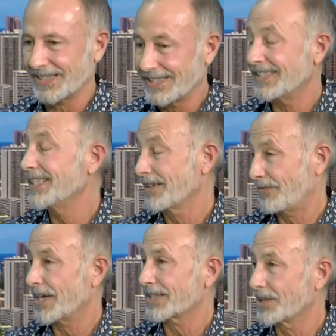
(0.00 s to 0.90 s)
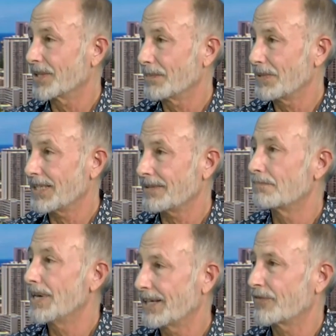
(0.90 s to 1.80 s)
in effect going to be
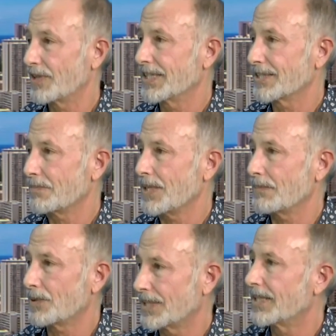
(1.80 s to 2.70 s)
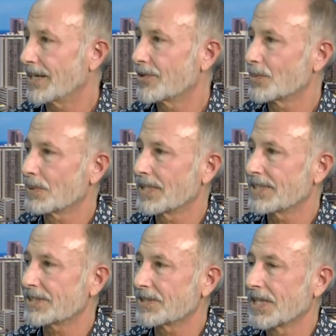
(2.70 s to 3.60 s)
benefiting the people in other
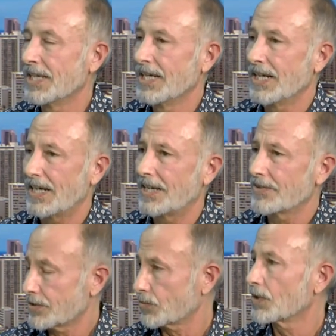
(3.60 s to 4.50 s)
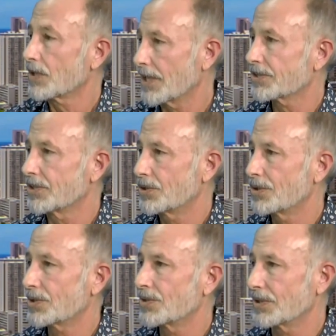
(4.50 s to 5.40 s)
places, uh, there's a real
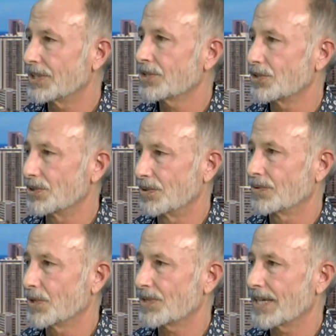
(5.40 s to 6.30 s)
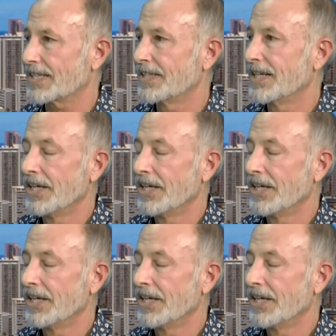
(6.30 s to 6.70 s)
constitutional issue with that.